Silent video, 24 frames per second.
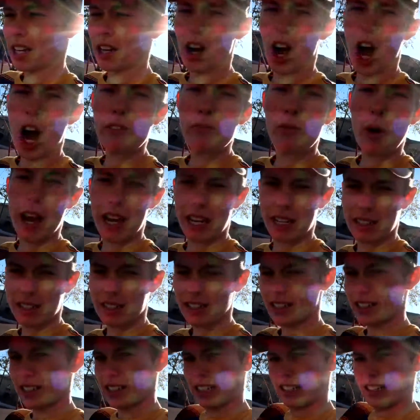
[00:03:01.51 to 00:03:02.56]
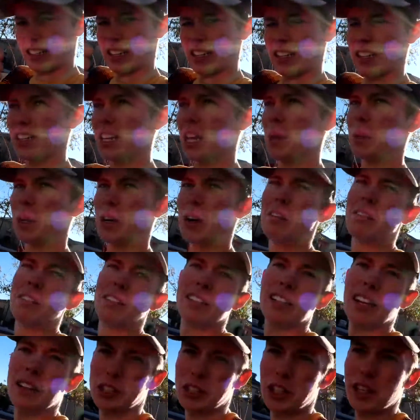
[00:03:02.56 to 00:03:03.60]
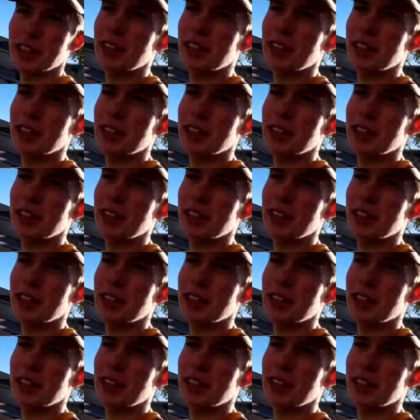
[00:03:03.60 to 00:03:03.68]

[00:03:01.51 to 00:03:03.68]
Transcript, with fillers: like off-white. There we go. That was